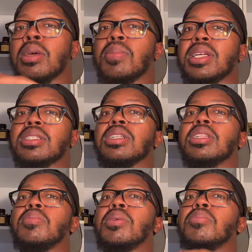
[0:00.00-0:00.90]
makes it a
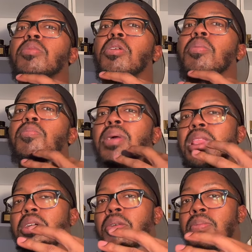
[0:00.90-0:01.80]
little bit more
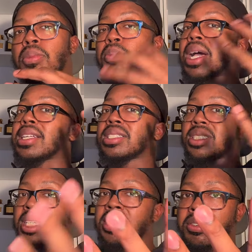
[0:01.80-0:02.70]
mellow. But I
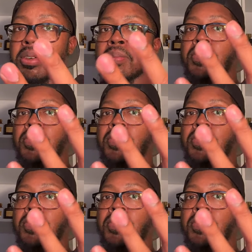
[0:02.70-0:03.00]
still